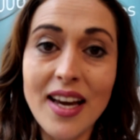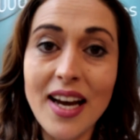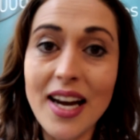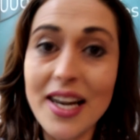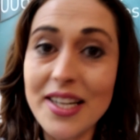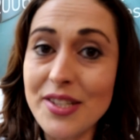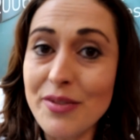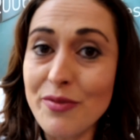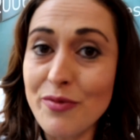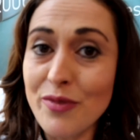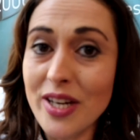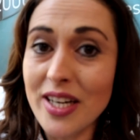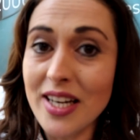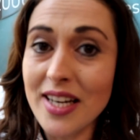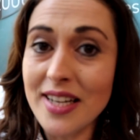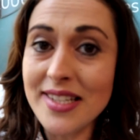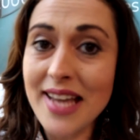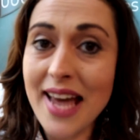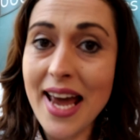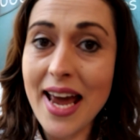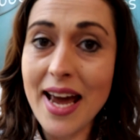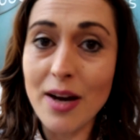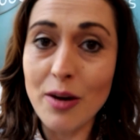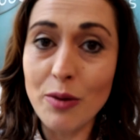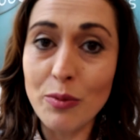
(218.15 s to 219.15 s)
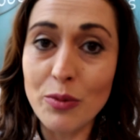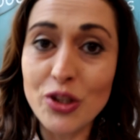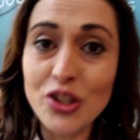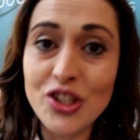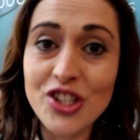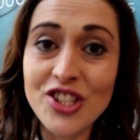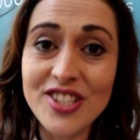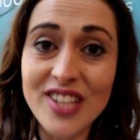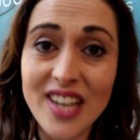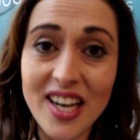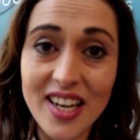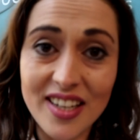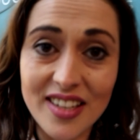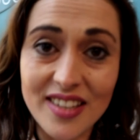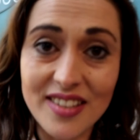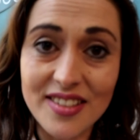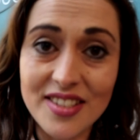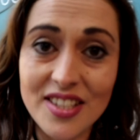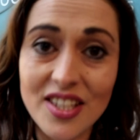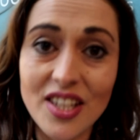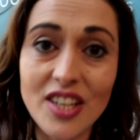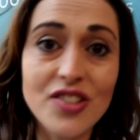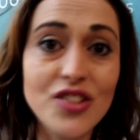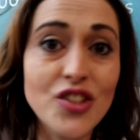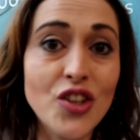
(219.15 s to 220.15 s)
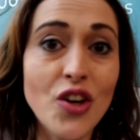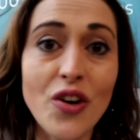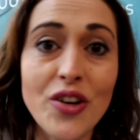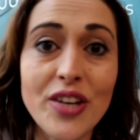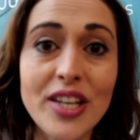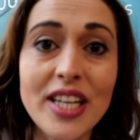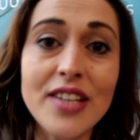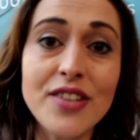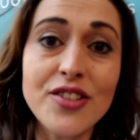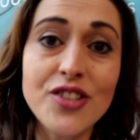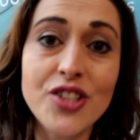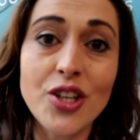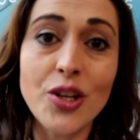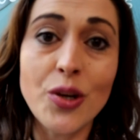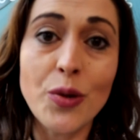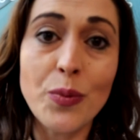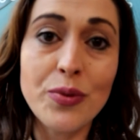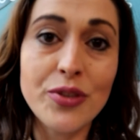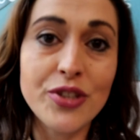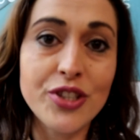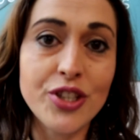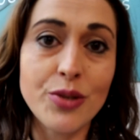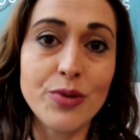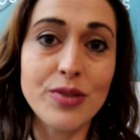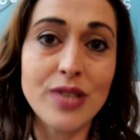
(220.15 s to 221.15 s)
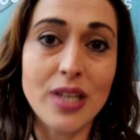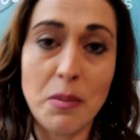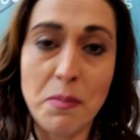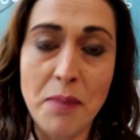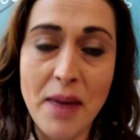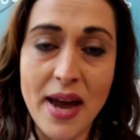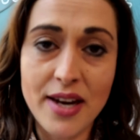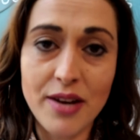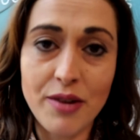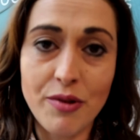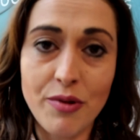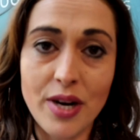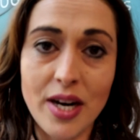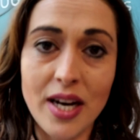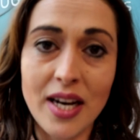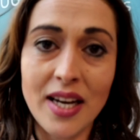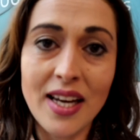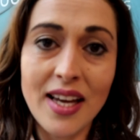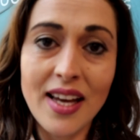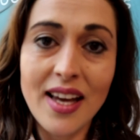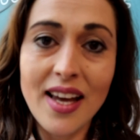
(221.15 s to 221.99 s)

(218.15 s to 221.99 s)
I didn't realise how much science has gone into producing pedigree,